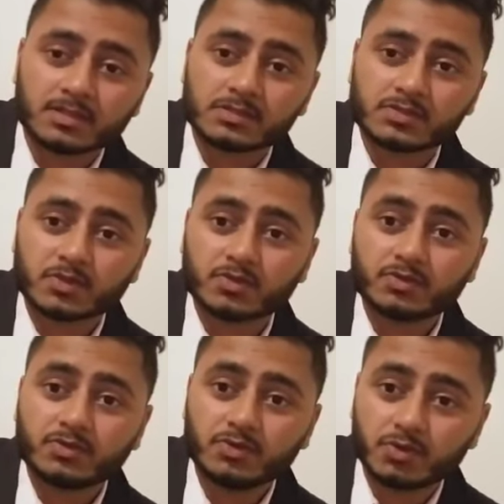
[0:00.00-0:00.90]
So
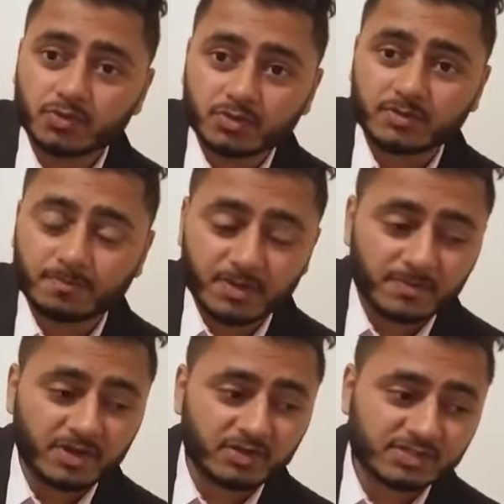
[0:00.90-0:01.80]
do
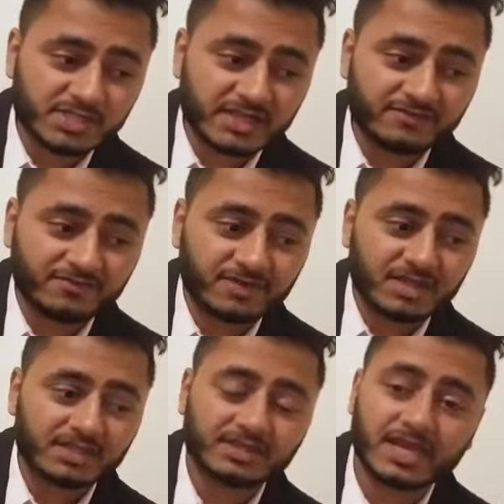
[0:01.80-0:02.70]
prepare yourself
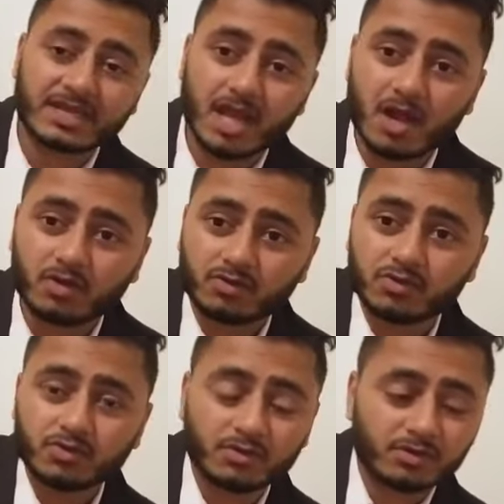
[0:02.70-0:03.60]
that how
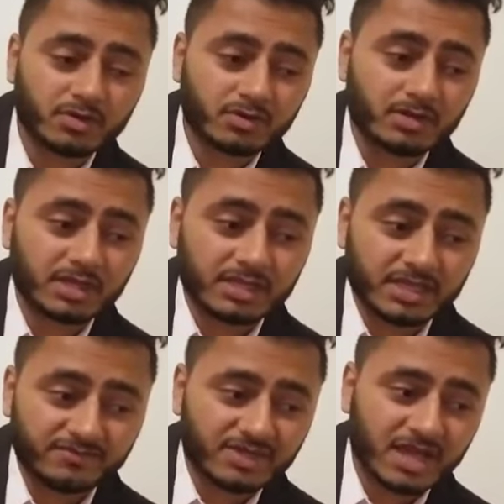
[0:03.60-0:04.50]
do you're gonna
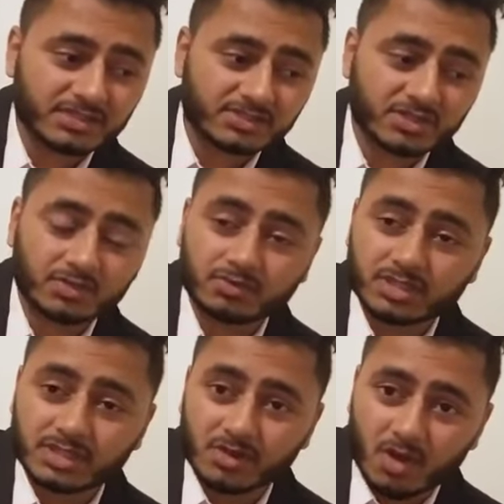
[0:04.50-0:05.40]
give the answer to
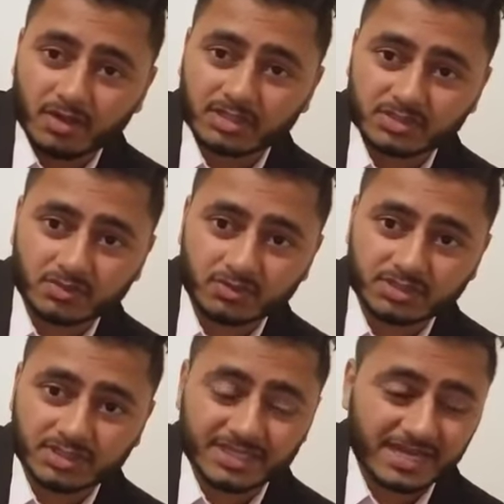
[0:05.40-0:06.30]
the long answer
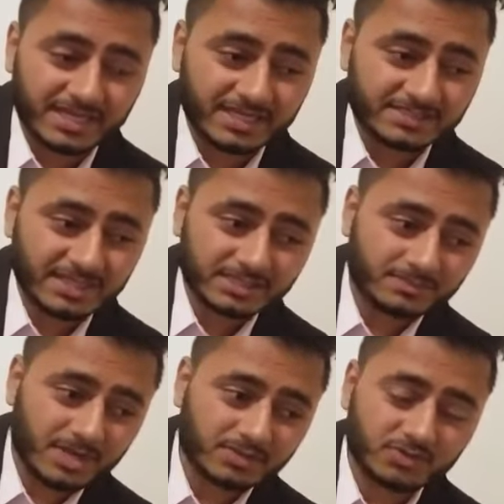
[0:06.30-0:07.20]
question that takes
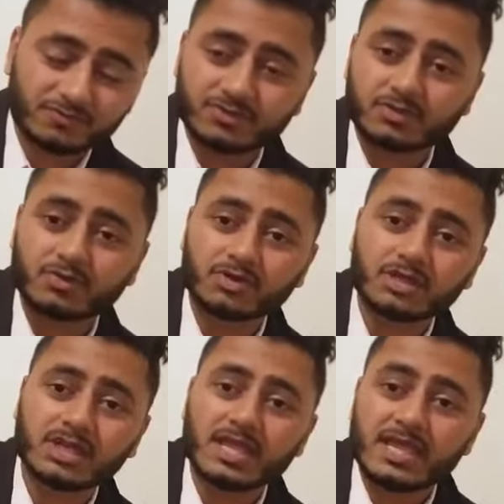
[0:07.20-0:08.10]
6 marks of the
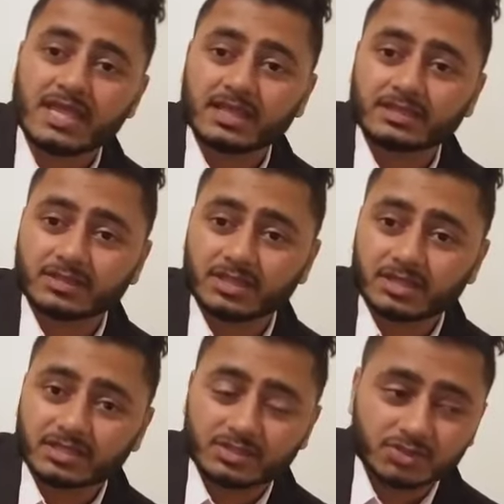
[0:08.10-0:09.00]
total,
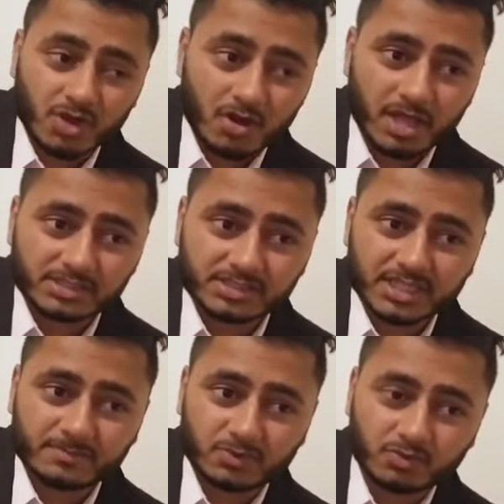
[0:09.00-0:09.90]
the short answer
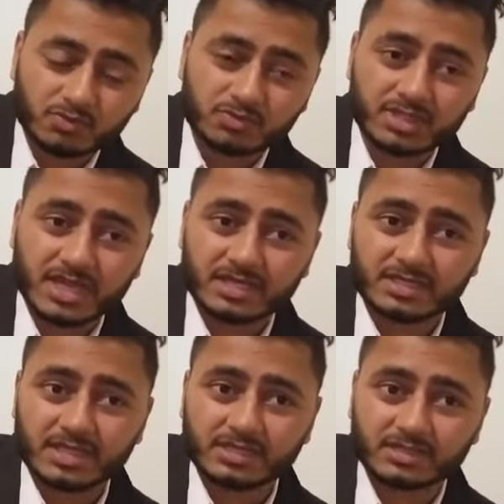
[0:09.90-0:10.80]
type 2
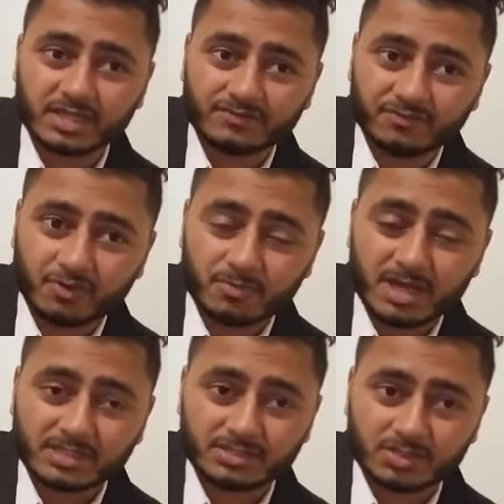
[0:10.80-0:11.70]
that taken like 4
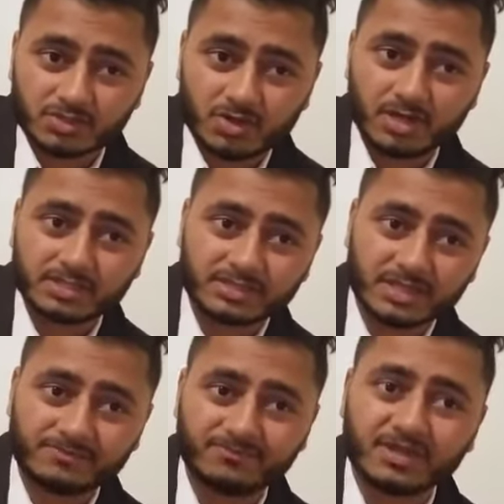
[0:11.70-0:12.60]
marks, the short answer
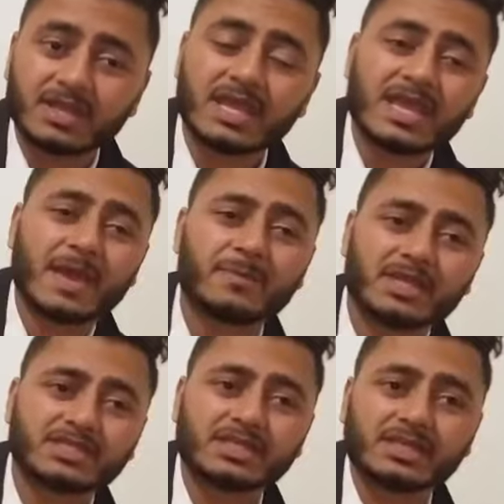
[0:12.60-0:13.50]
type 1, and
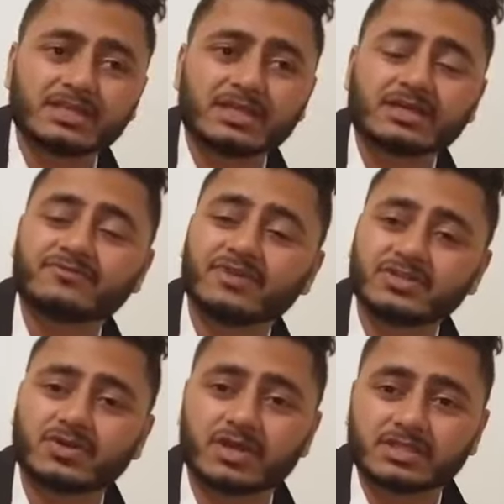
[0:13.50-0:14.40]
basically the very
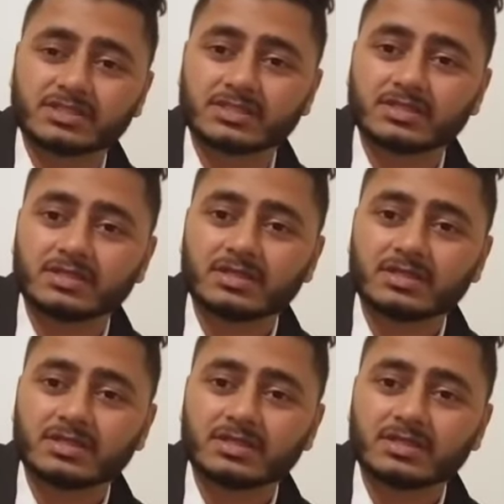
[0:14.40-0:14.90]
short answer.